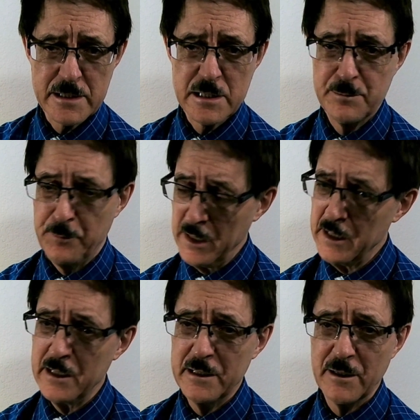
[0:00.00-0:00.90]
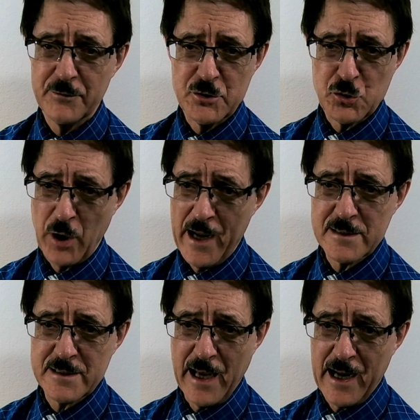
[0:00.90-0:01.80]
speed of
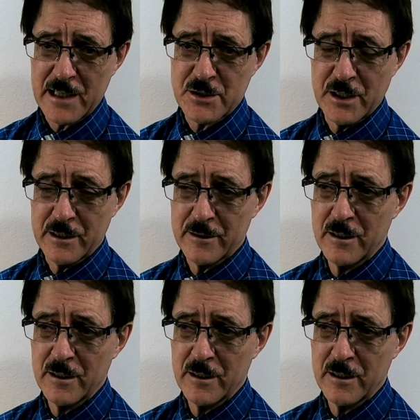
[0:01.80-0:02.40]
transaction.